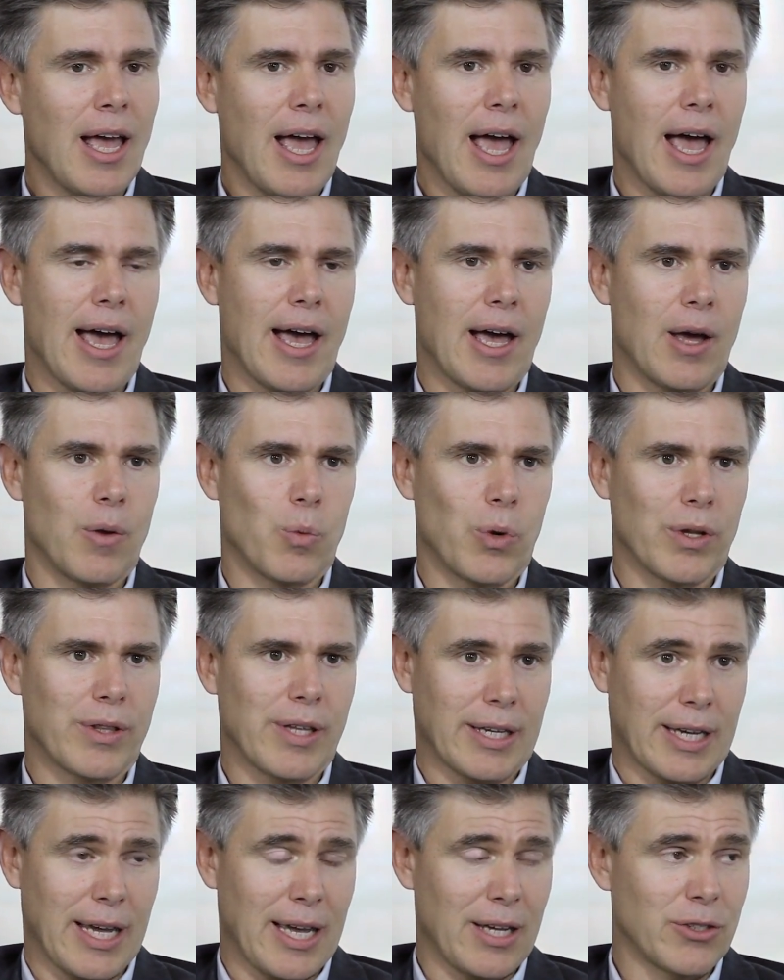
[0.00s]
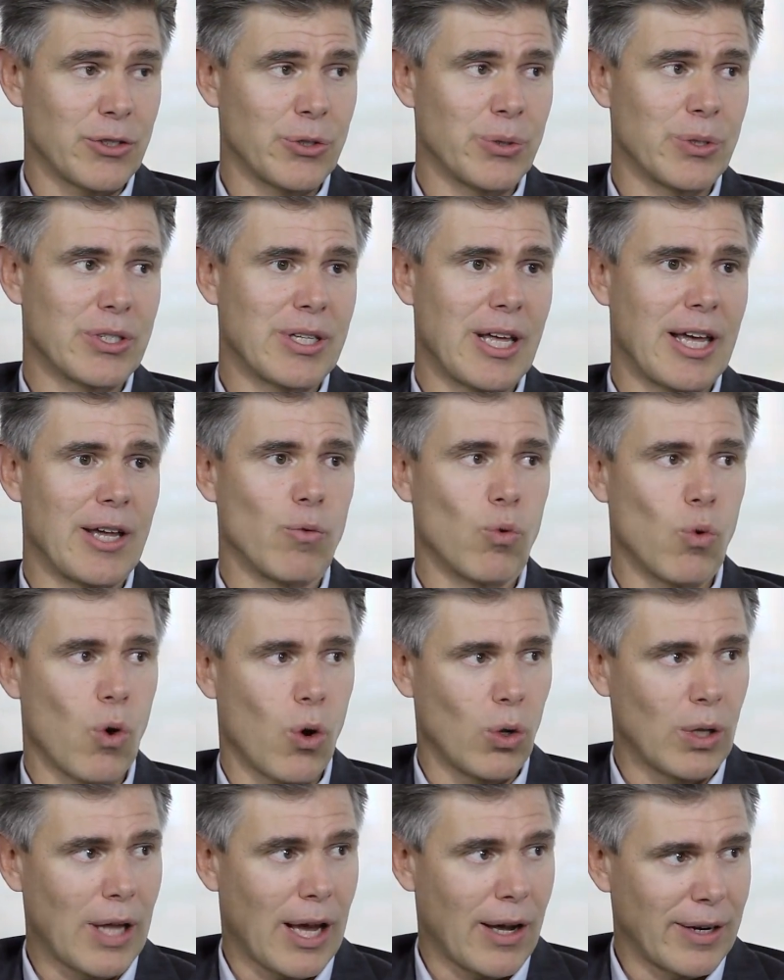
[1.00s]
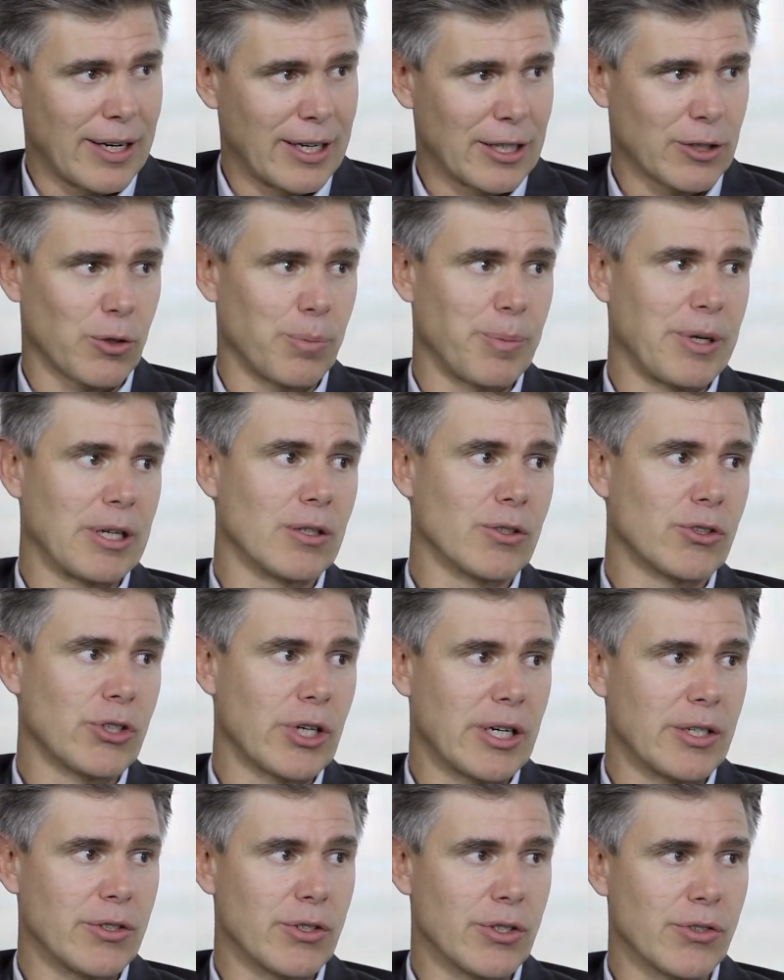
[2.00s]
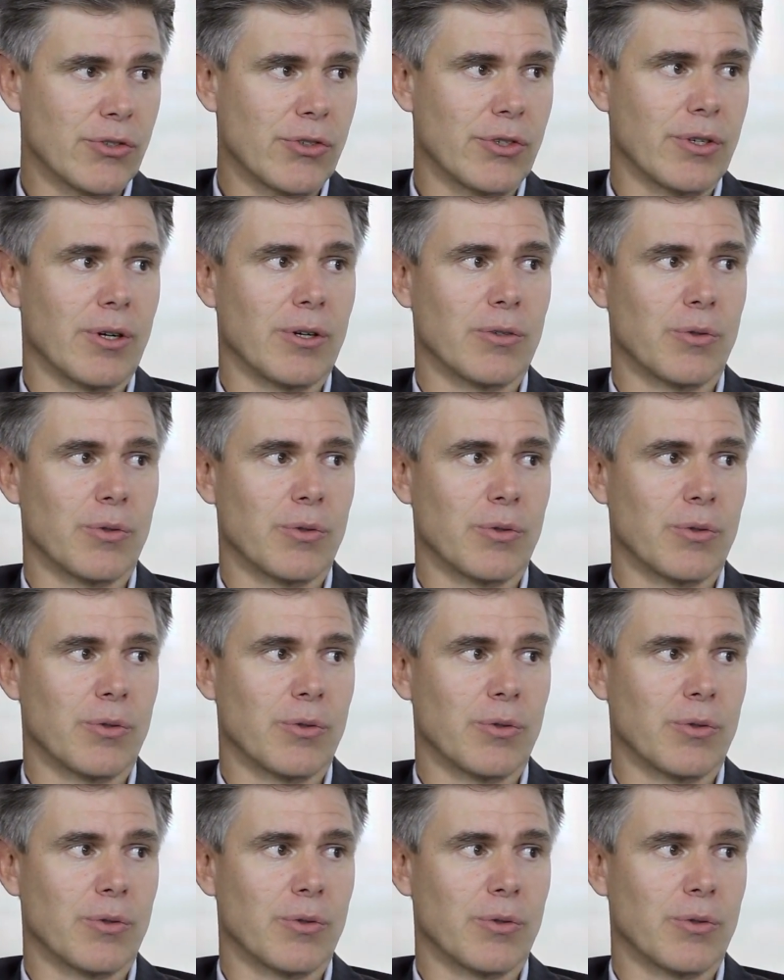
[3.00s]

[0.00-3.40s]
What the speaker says: And what they can't do is then roll out incremental changes,